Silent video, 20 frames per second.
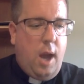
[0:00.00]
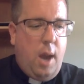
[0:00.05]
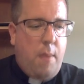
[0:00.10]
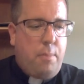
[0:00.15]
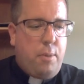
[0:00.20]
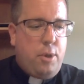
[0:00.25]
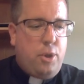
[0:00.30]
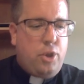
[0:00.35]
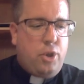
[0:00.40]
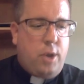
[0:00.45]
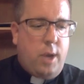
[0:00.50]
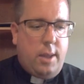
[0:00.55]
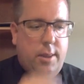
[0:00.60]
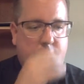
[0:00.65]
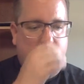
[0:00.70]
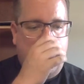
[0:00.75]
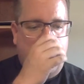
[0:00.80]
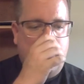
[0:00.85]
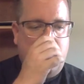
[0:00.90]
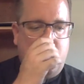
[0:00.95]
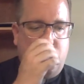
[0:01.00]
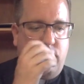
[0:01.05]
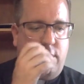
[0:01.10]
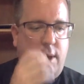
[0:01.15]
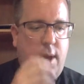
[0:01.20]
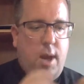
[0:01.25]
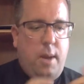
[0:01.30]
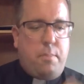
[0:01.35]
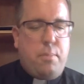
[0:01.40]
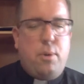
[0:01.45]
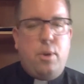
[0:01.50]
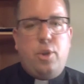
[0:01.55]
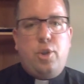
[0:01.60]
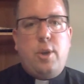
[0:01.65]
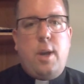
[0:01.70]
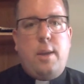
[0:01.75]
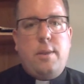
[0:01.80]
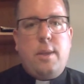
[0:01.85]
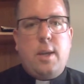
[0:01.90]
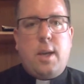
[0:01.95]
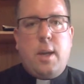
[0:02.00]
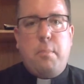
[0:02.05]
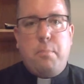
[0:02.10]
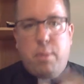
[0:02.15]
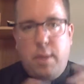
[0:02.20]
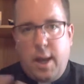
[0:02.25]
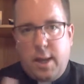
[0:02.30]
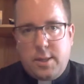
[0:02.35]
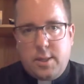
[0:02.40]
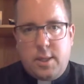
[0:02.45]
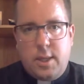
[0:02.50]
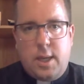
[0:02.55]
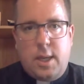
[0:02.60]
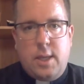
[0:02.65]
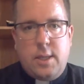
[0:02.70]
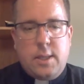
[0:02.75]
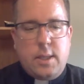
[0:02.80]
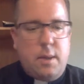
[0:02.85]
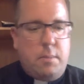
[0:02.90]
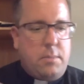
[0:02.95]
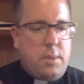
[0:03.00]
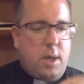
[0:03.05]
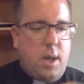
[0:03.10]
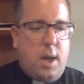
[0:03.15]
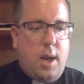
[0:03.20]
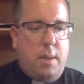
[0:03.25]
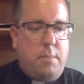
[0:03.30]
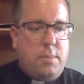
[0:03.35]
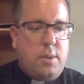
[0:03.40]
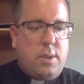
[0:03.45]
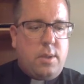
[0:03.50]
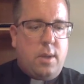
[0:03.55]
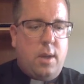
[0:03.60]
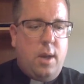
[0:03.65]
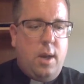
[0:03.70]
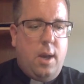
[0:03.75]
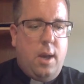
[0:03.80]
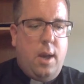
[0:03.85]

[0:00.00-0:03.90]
I appreciate the history, I appreciate the complexity sometimes,